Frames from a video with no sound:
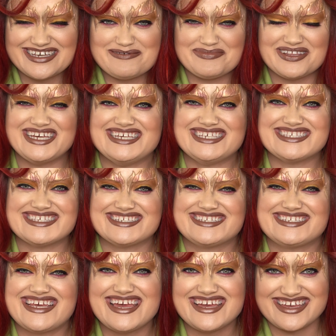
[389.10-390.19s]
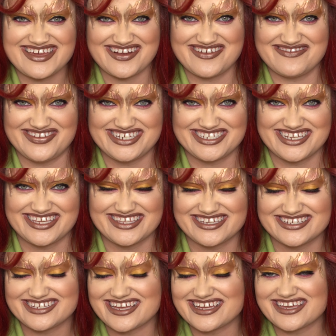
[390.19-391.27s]
Please take care of each other,
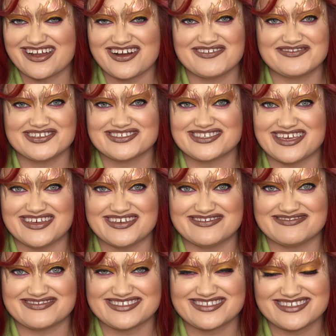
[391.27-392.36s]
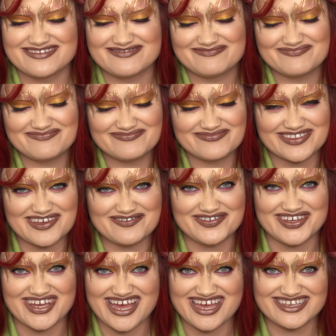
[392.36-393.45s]
take care of yourselves. Love
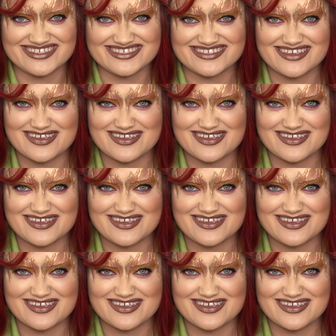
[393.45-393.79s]
you guys.